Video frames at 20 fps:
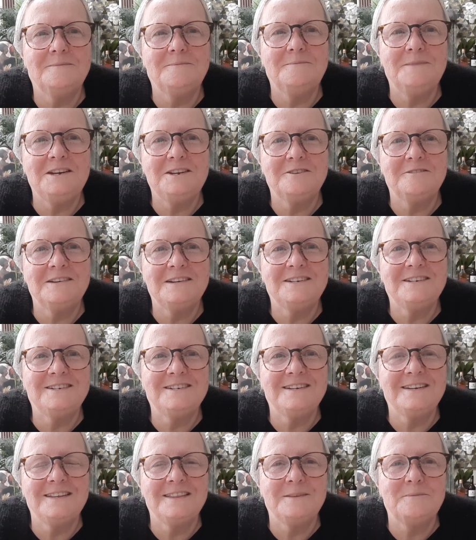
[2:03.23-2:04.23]

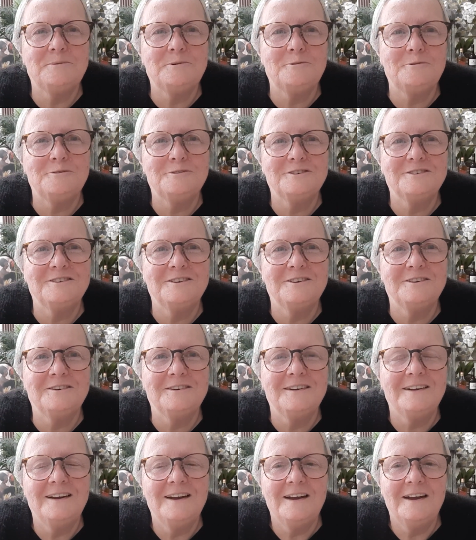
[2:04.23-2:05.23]
meterage in the balls, so
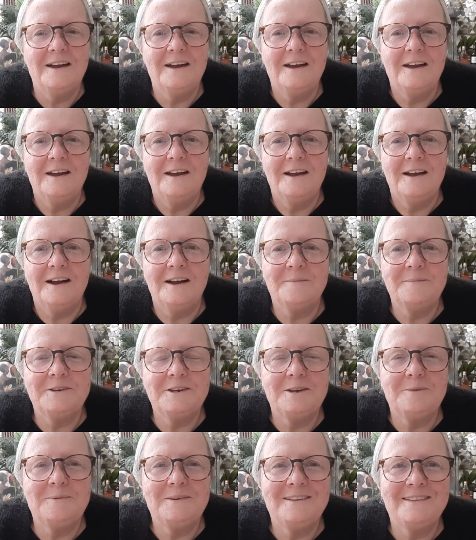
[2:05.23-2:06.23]
I'm
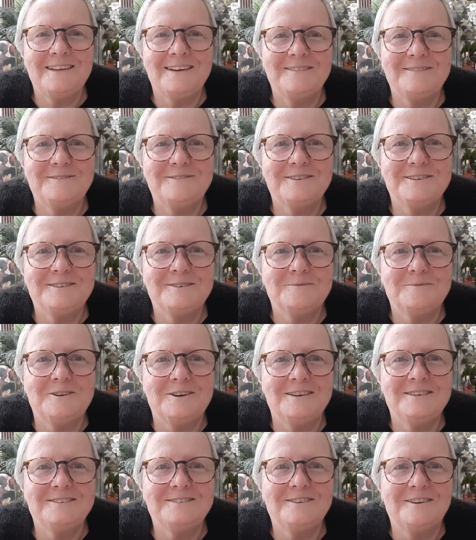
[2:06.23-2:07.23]
keeping that for some
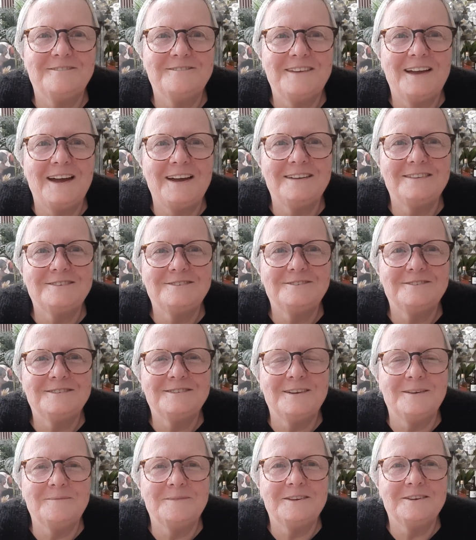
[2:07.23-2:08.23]
nice soft hats or
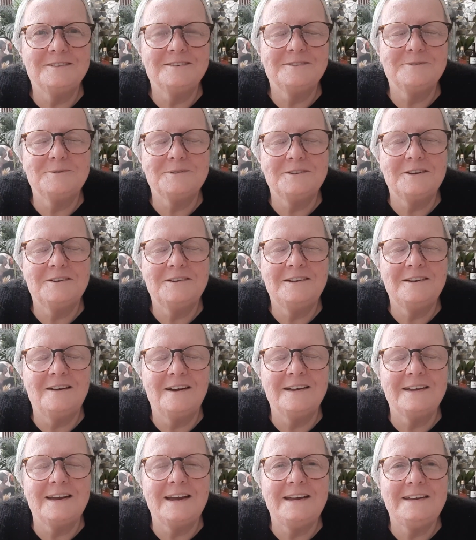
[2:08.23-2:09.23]
something, because it was only
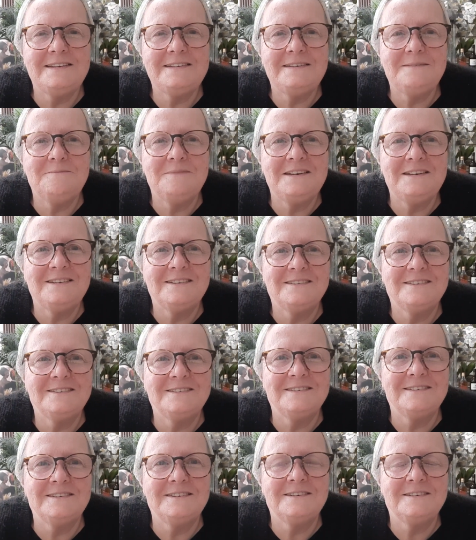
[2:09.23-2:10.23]
like 80
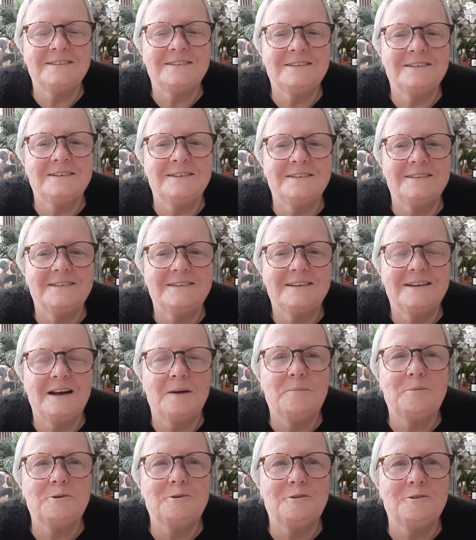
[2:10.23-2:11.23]
meters in
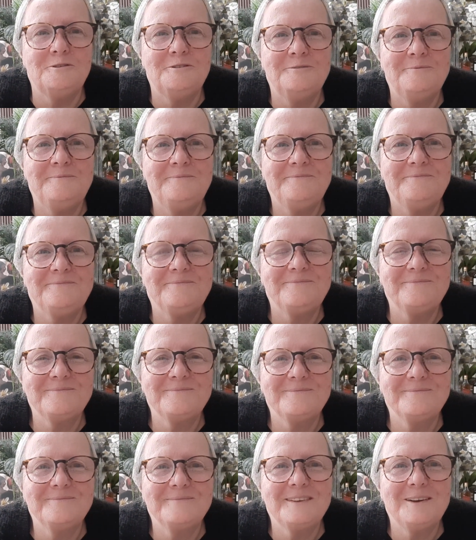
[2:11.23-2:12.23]
a ball.
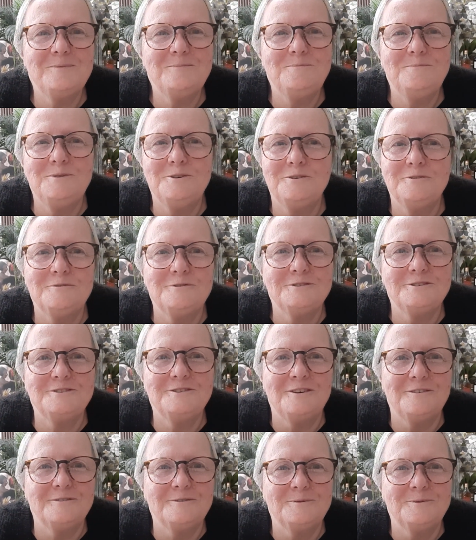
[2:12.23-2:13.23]
Beautiful
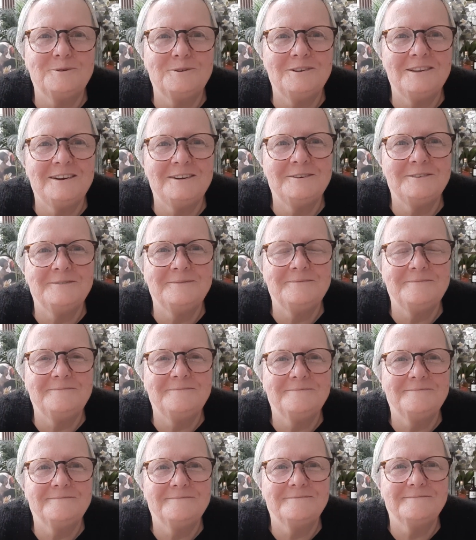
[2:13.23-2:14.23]
soft wool though.
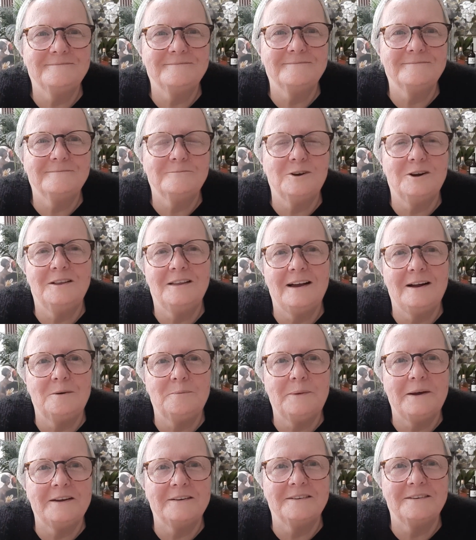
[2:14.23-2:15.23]
Well,
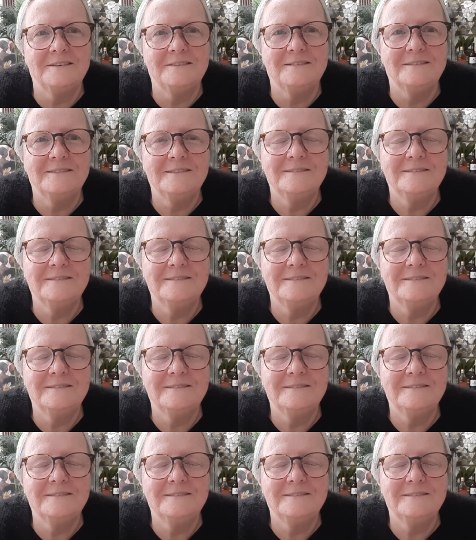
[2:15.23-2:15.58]
alpaca.